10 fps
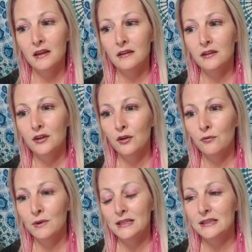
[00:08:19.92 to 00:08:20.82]
you know,
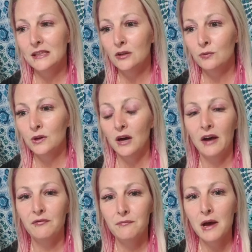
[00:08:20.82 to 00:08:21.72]
we still will
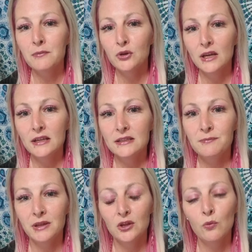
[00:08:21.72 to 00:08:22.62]
have memories,
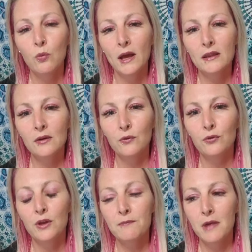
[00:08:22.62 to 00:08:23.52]
but the way that
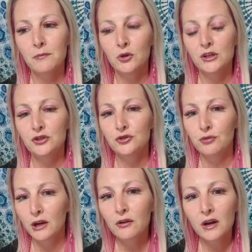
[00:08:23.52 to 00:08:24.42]
the memories
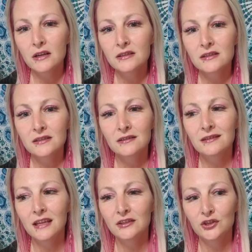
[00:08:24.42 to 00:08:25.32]
trigger us,
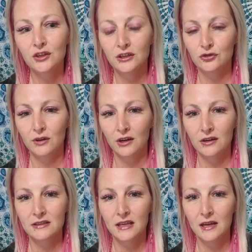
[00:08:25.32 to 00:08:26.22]
they shouldn't trigger
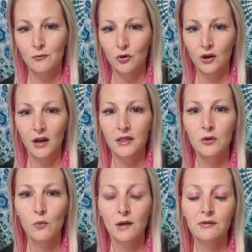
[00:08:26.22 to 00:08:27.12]
us anymore. And the
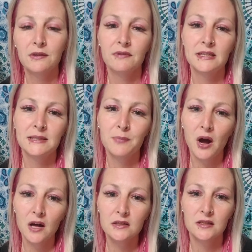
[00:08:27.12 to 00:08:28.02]
way we
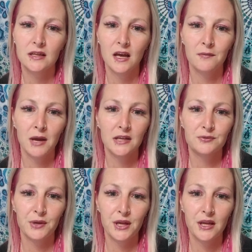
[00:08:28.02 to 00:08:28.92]
respond to them as
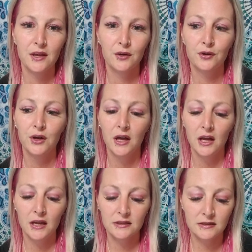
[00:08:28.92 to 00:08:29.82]
we heal
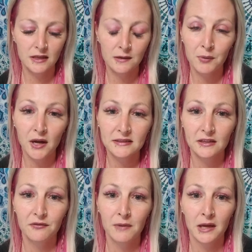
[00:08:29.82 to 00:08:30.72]
is in a
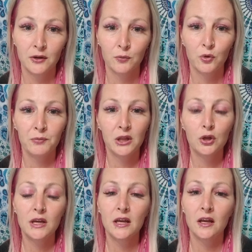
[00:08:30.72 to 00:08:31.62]
positive manner. We'll be
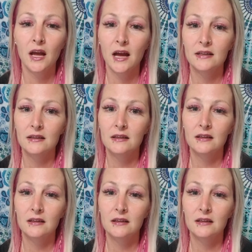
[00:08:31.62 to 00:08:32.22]
looking at